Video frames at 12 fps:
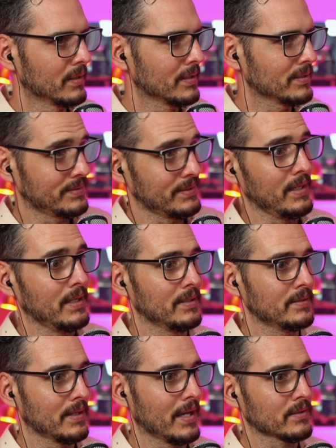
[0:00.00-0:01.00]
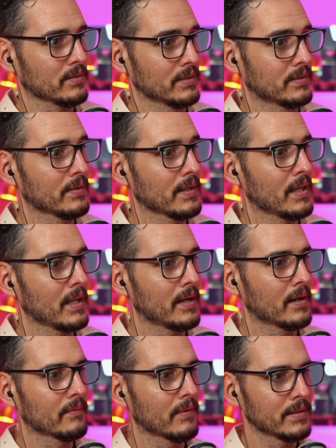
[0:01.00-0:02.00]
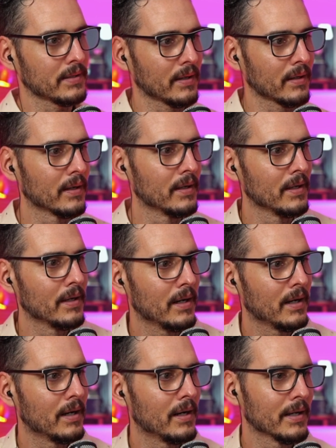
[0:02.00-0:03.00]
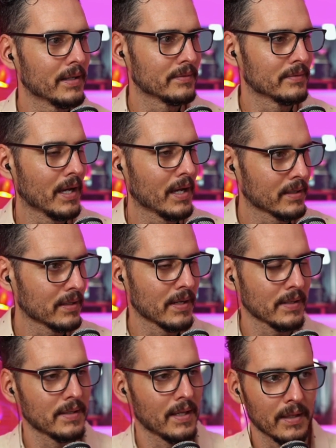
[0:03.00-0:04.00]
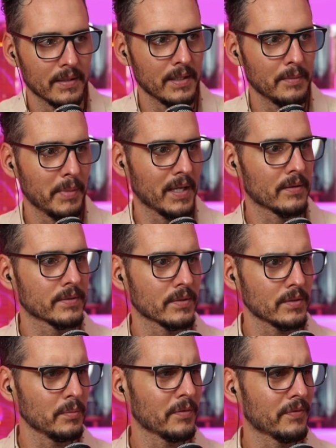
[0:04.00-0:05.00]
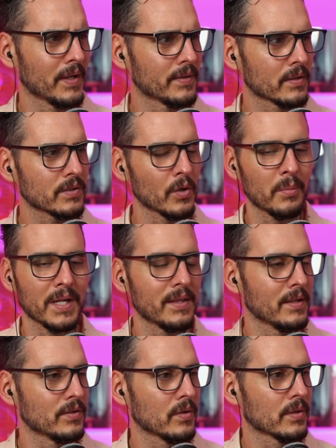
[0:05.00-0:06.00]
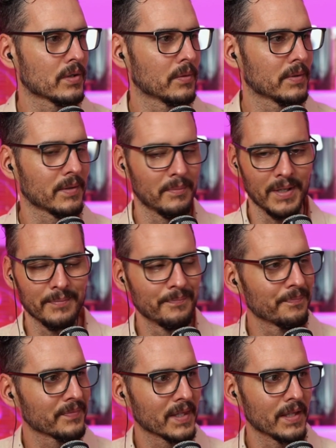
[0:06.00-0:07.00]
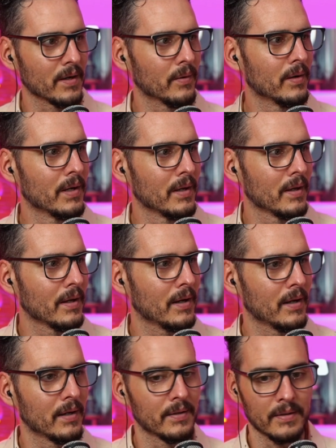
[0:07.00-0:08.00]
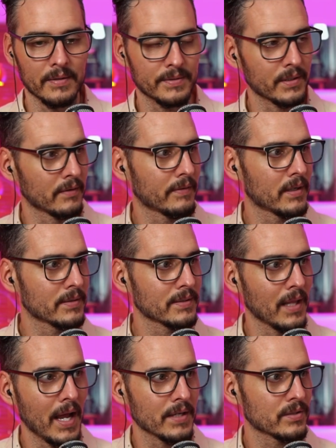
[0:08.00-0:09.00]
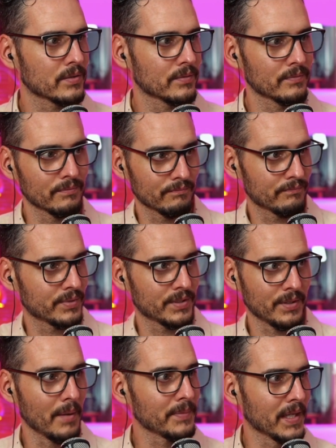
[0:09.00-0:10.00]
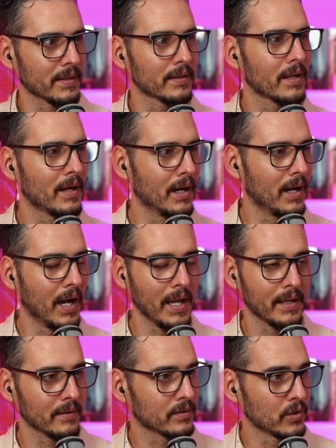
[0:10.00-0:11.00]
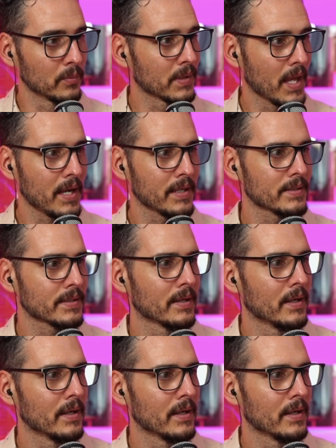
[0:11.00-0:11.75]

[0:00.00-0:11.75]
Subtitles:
C to actually turn that light on right there. And I connect an LED panel. So super fun. There's so many things you could do with them, but server / something, Kubernetes,